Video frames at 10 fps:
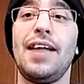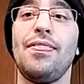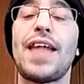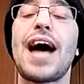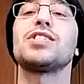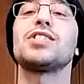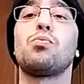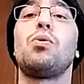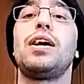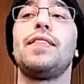And
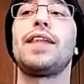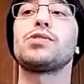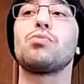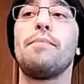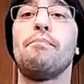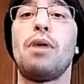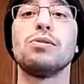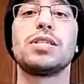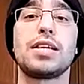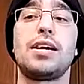that's what
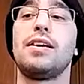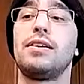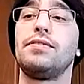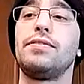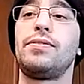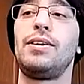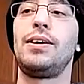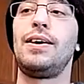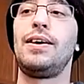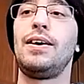most of
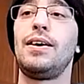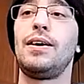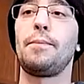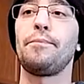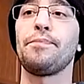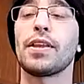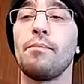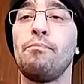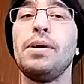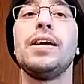
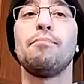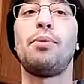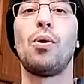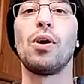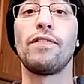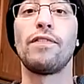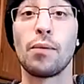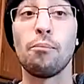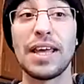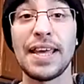being poor for
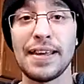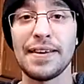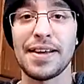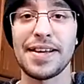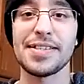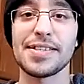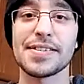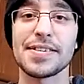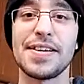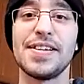me
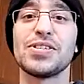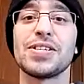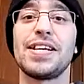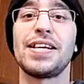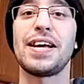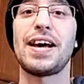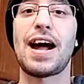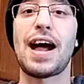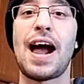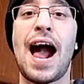is like,
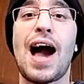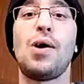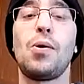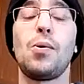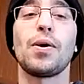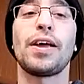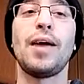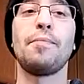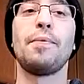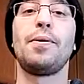how
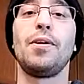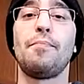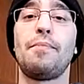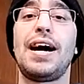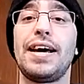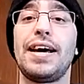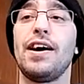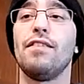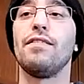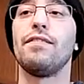capable am I
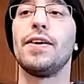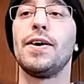of